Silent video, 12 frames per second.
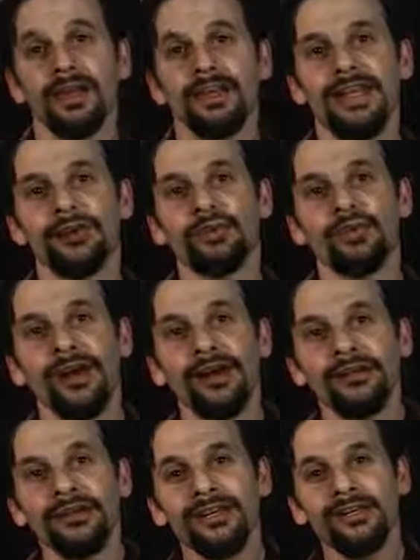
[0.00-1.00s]
Now,
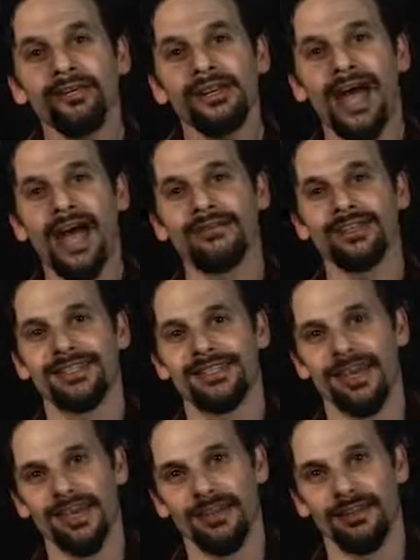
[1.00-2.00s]
rarely do we have a
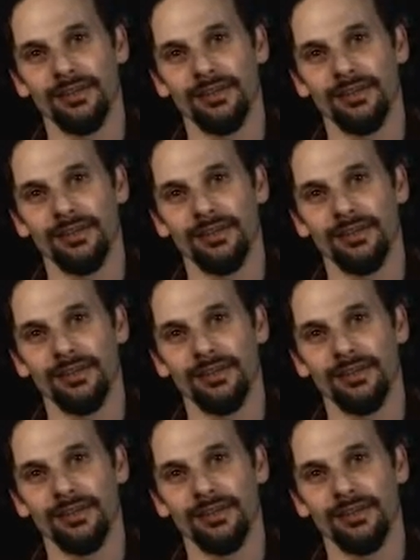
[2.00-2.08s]
site